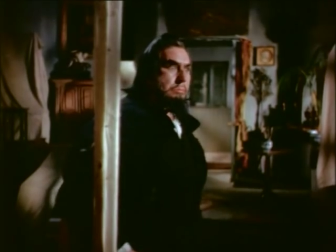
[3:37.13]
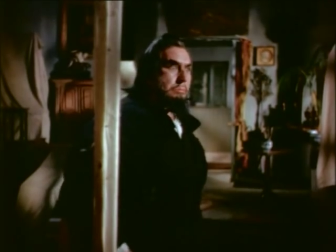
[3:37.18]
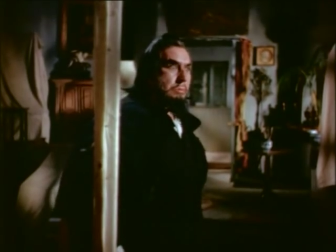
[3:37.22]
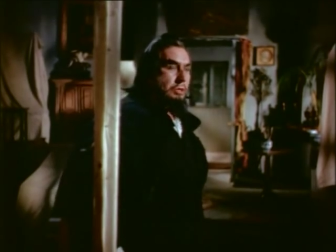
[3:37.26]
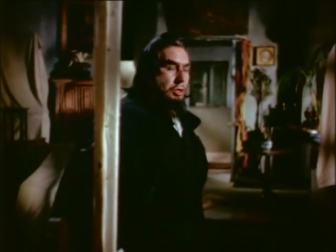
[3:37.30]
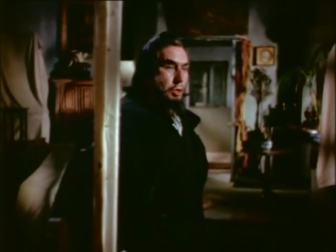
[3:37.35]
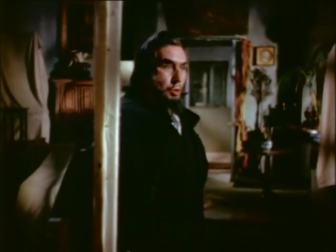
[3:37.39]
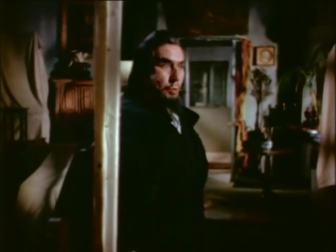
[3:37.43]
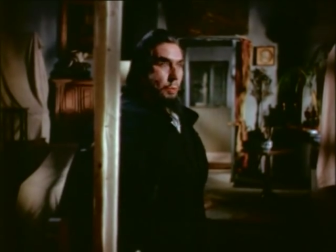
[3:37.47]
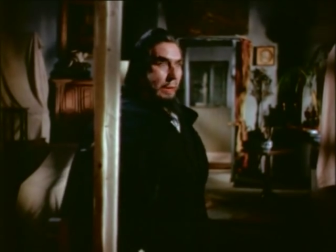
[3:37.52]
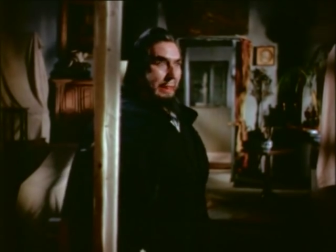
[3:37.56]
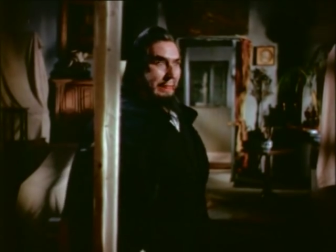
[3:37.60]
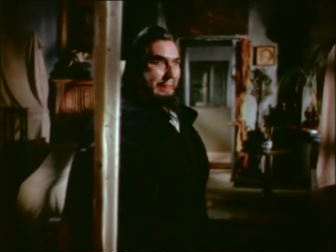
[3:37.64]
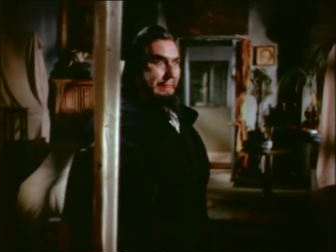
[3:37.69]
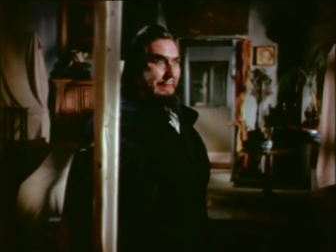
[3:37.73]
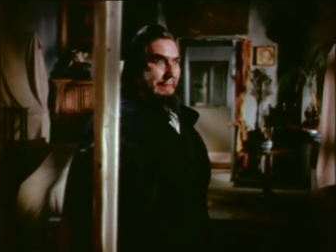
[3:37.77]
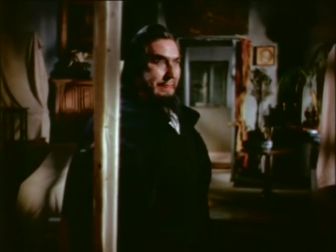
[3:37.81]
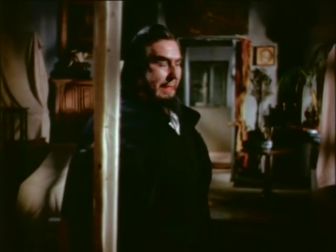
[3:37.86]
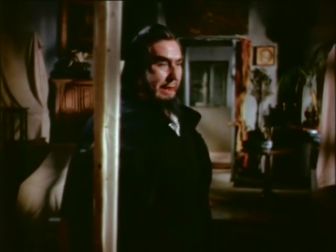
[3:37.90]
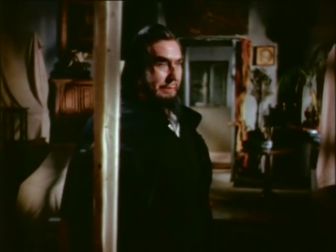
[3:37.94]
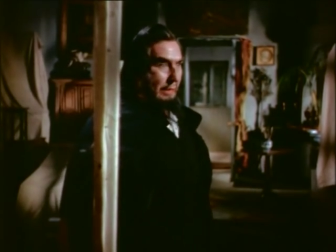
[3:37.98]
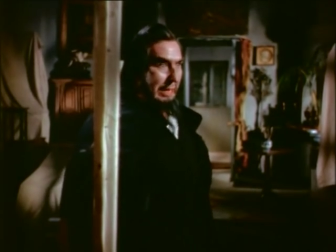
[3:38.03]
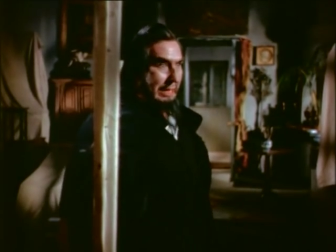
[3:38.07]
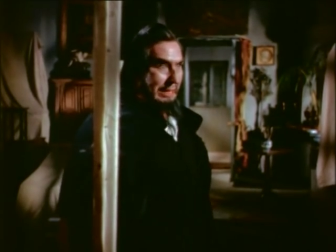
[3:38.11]
You will
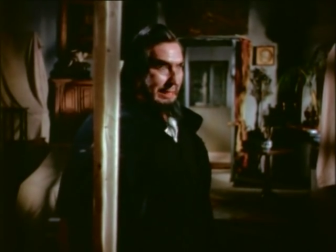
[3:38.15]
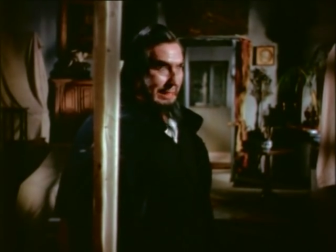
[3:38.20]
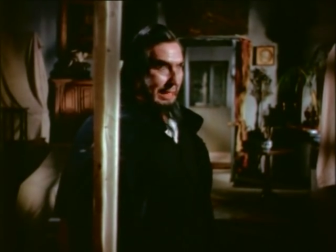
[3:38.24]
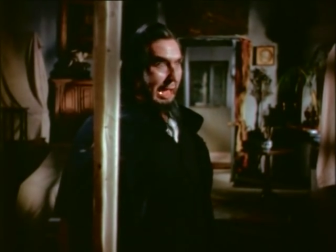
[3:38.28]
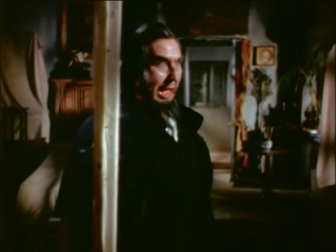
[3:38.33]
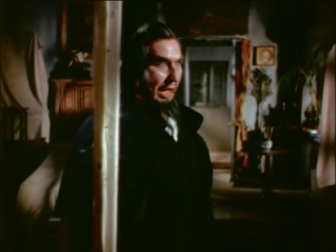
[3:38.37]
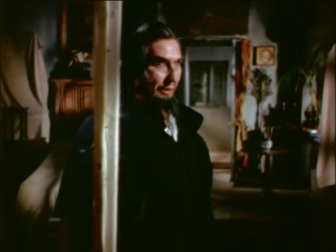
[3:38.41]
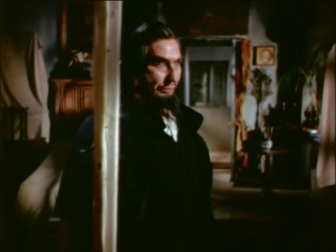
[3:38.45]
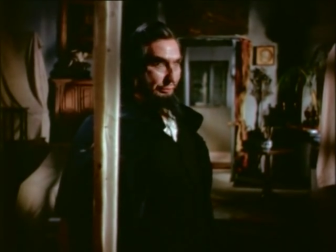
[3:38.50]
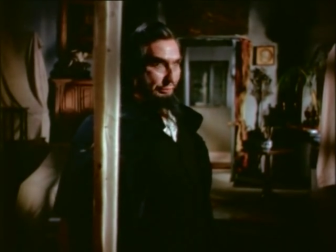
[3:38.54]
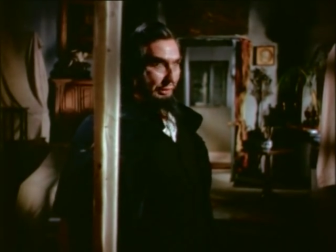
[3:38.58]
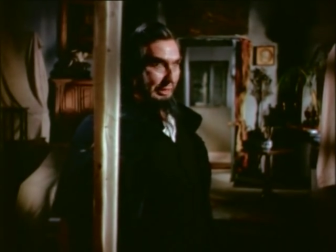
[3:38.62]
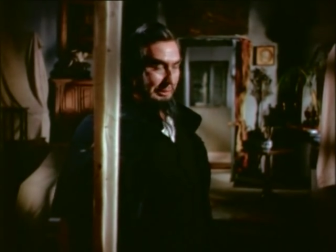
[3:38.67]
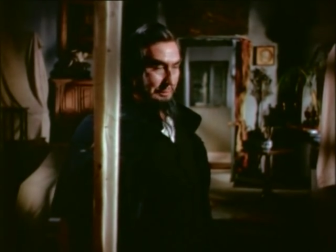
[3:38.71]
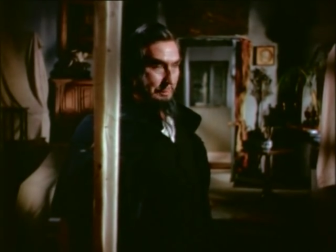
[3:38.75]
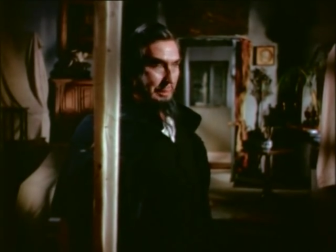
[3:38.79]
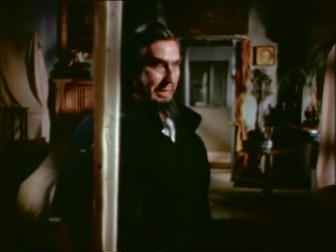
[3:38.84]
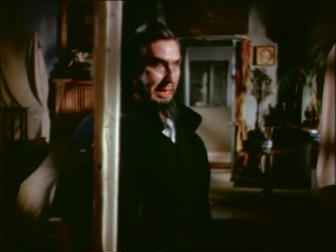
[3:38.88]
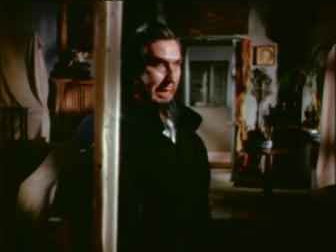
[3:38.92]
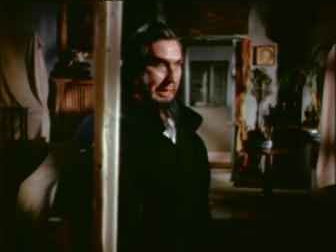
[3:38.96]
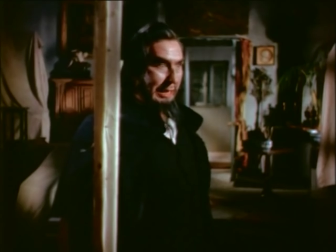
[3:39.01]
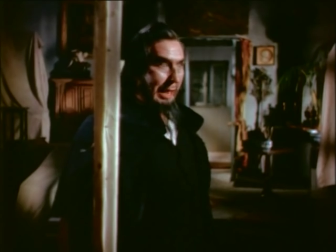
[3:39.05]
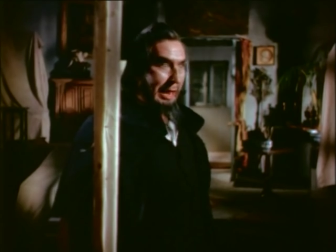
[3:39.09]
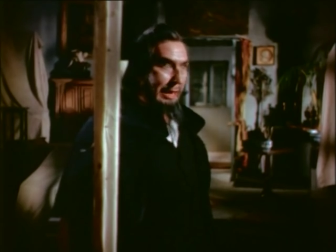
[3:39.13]
never laugh at me
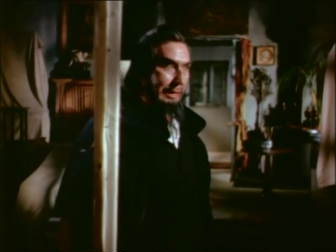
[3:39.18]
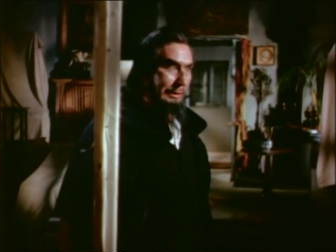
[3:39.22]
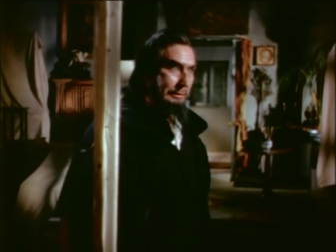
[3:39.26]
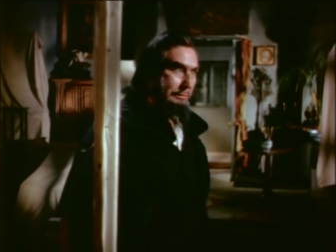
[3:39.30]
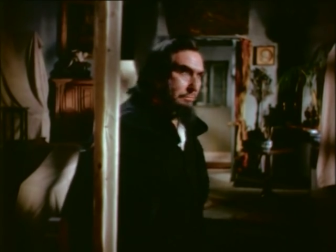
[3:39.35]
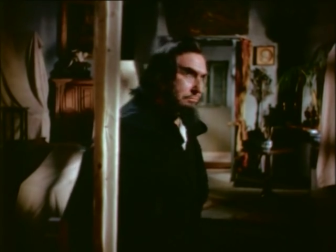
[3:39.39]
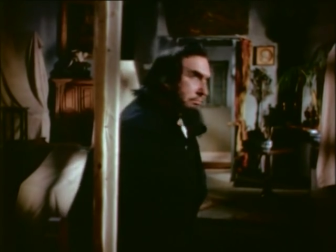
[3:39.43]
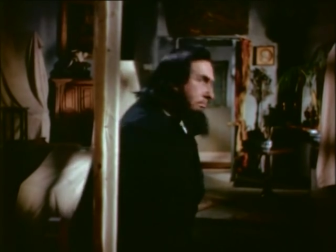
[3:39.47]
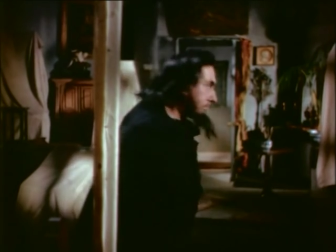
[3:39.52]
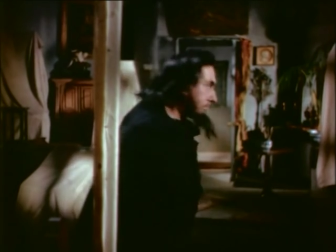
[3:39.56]
again.